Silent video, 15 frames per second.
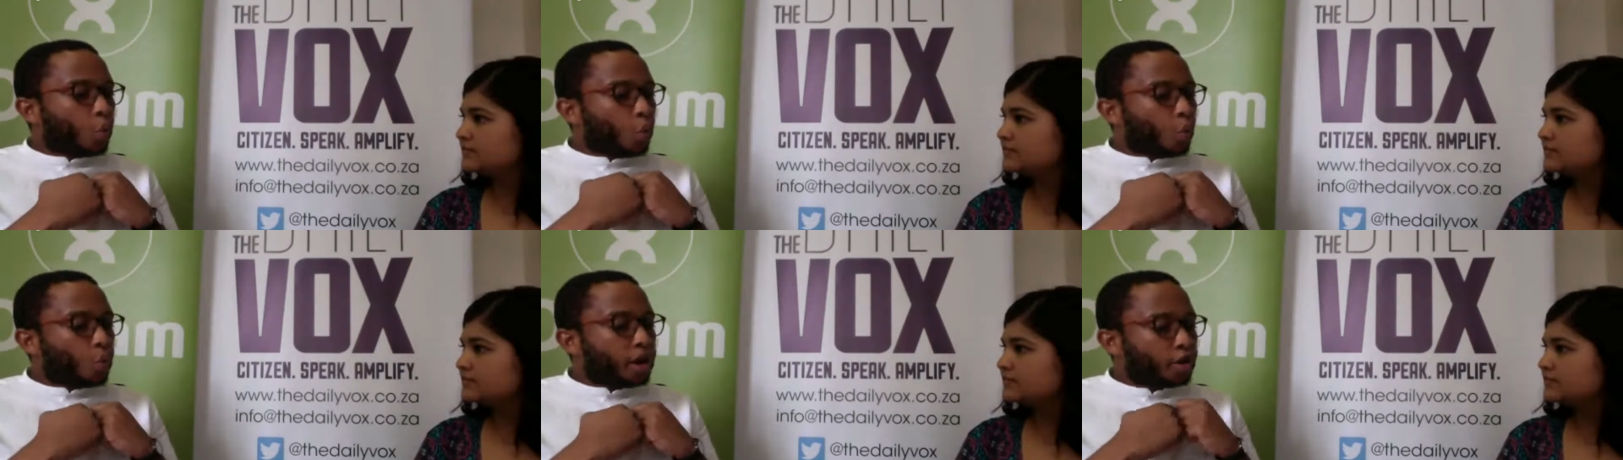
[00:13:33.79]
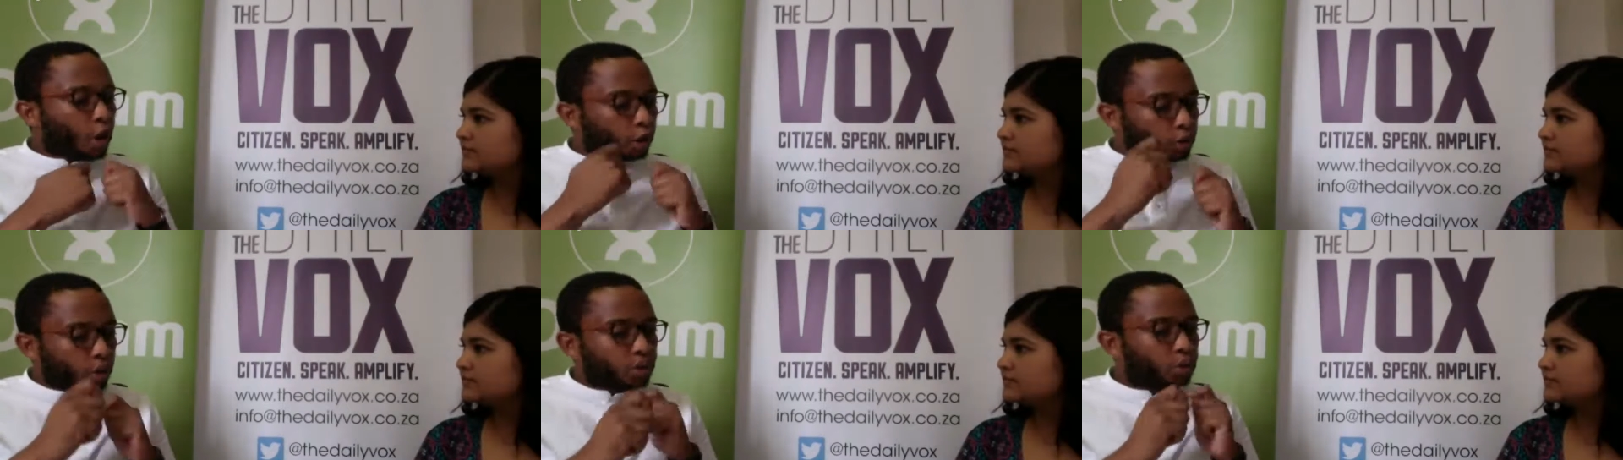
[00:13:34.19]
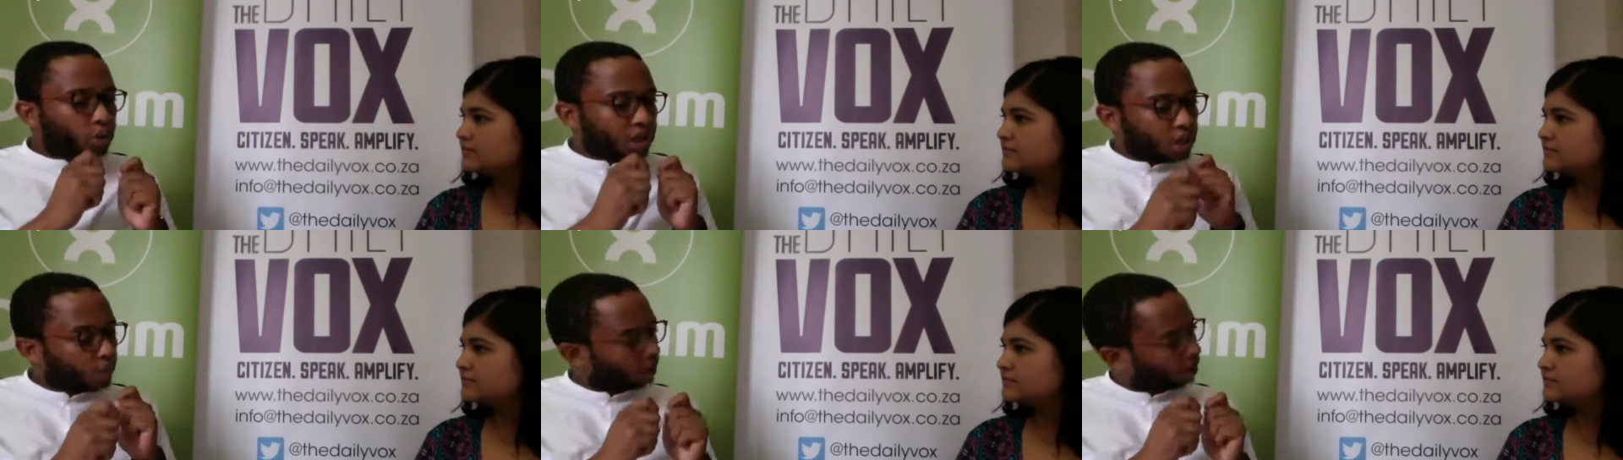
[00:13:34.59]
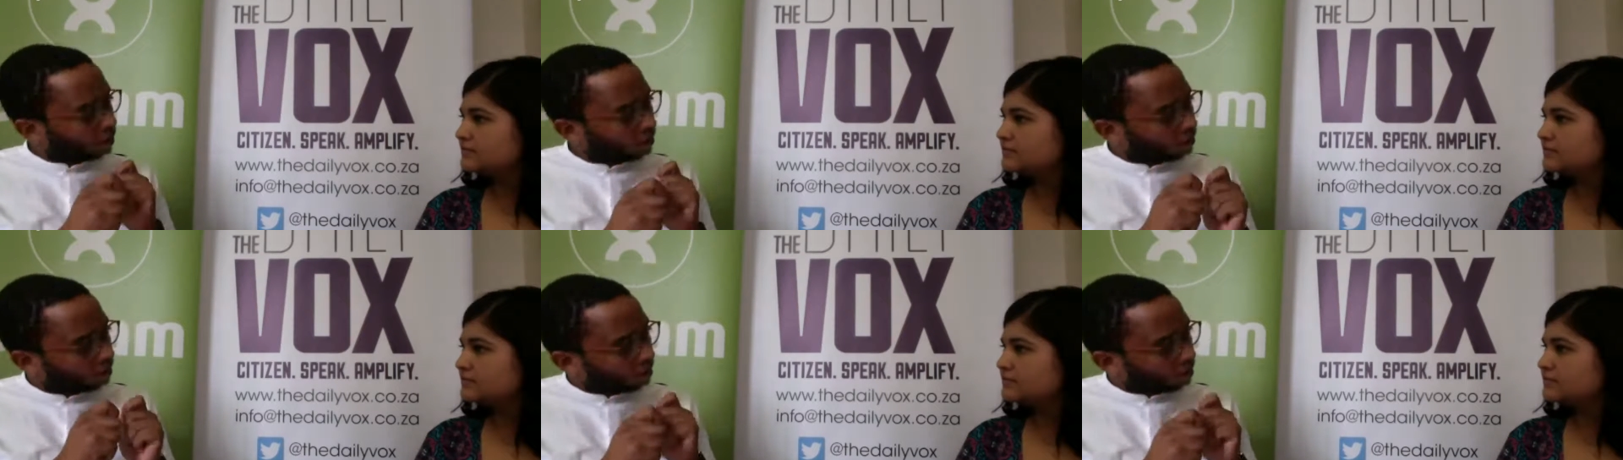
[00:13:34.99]
Speaker 1: we're not going to deal with
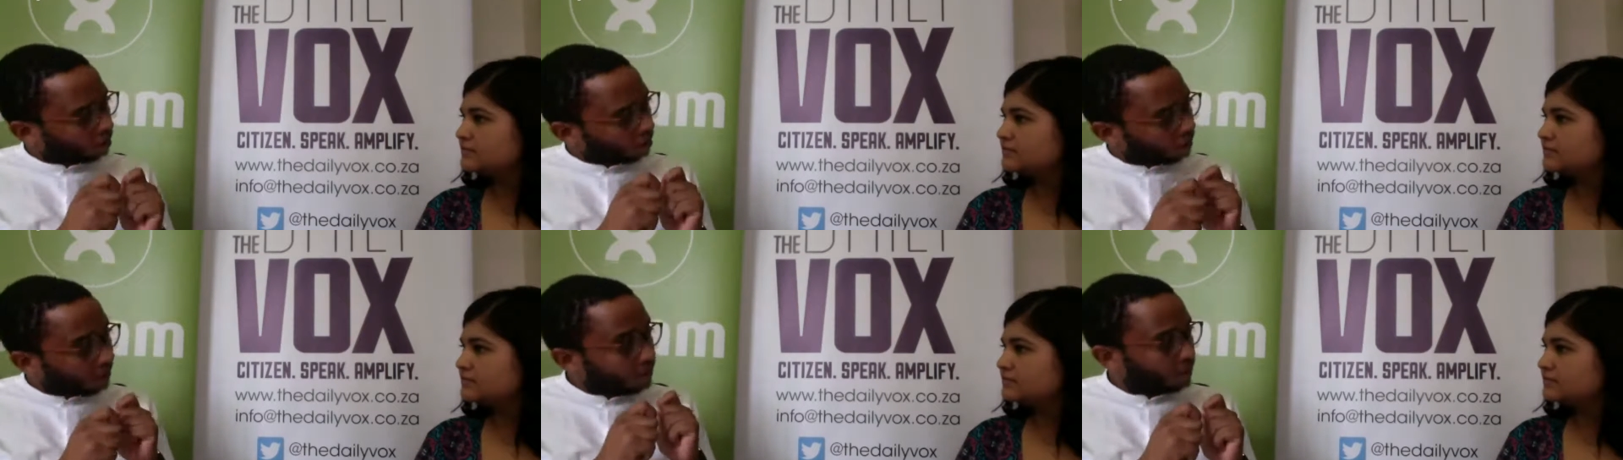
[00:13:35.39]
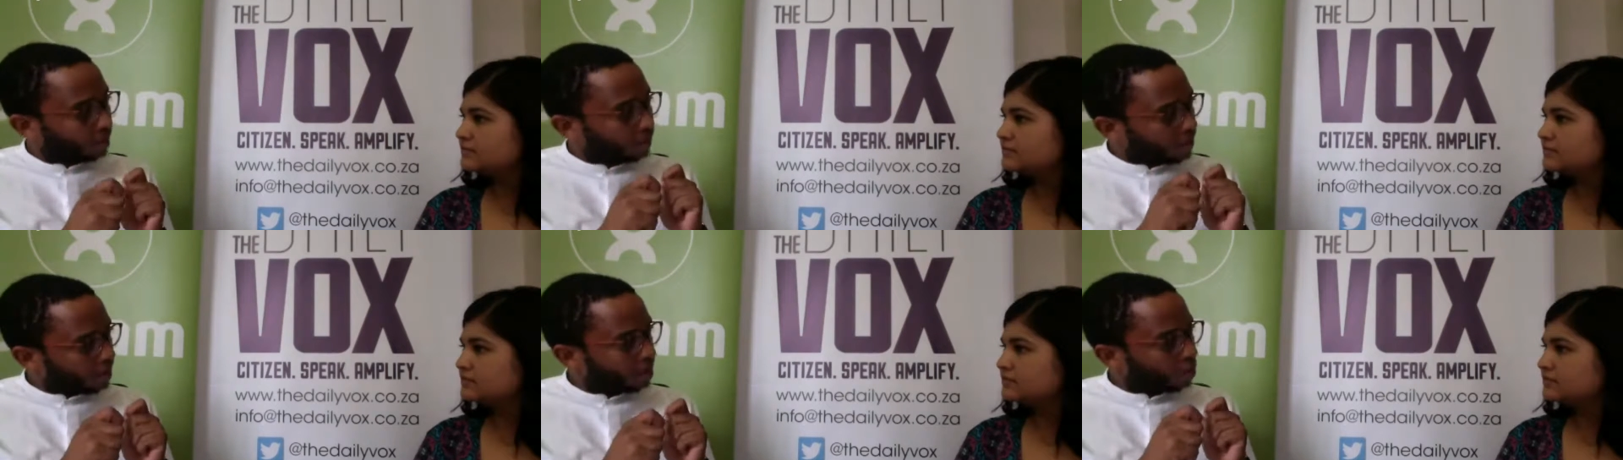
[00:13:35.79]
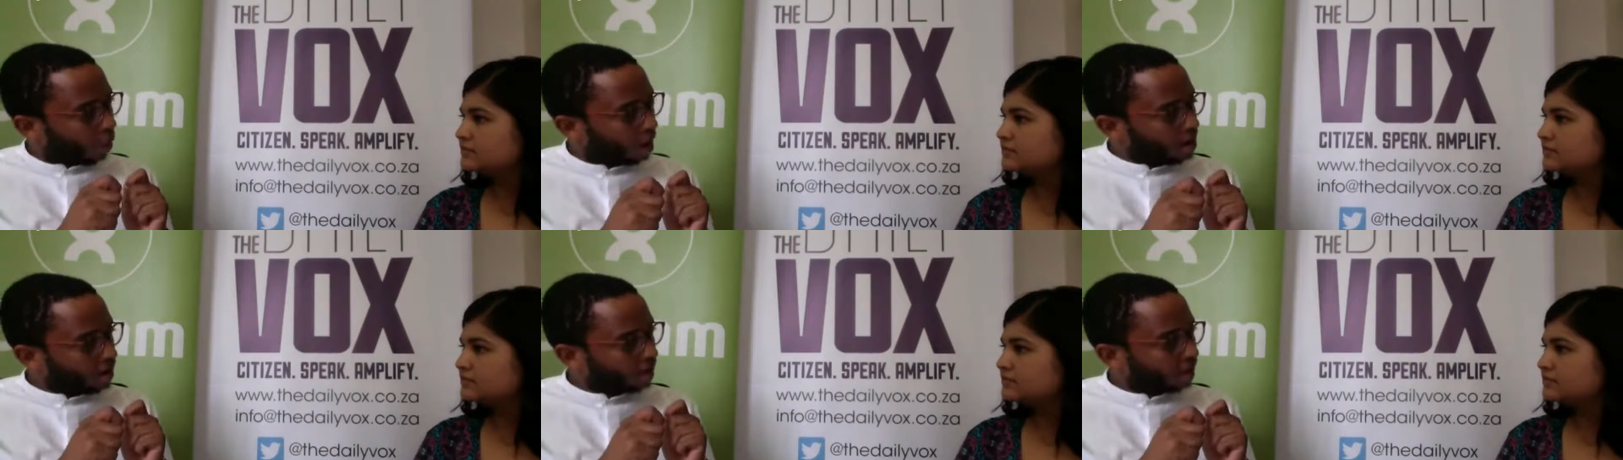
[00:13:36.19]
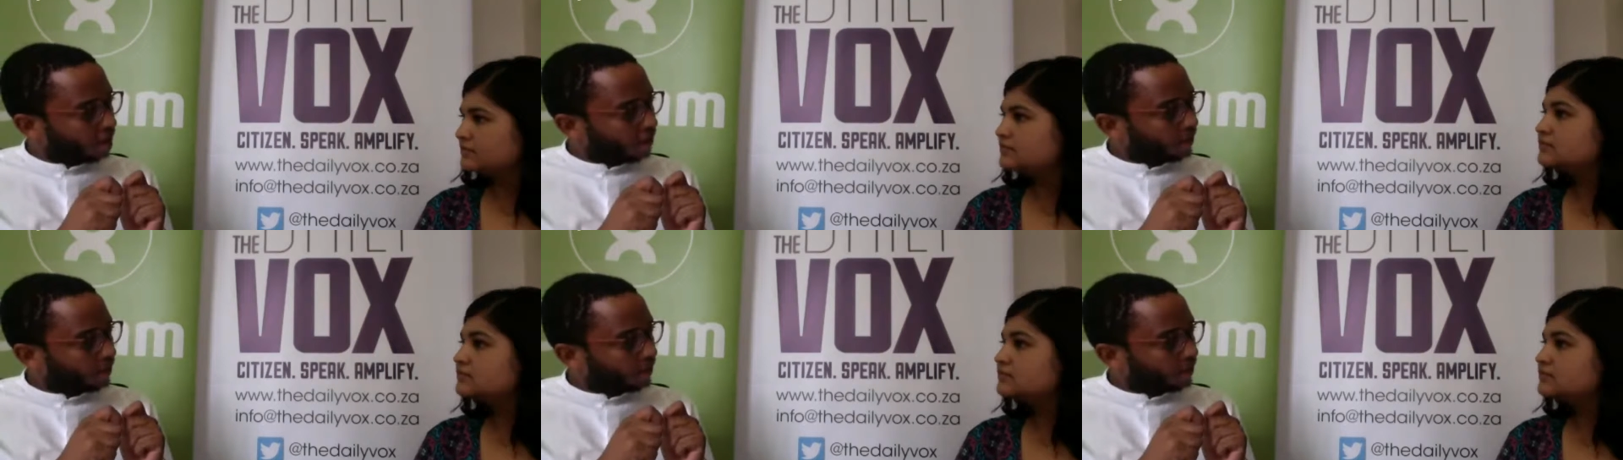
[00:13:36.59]
this demon of inequality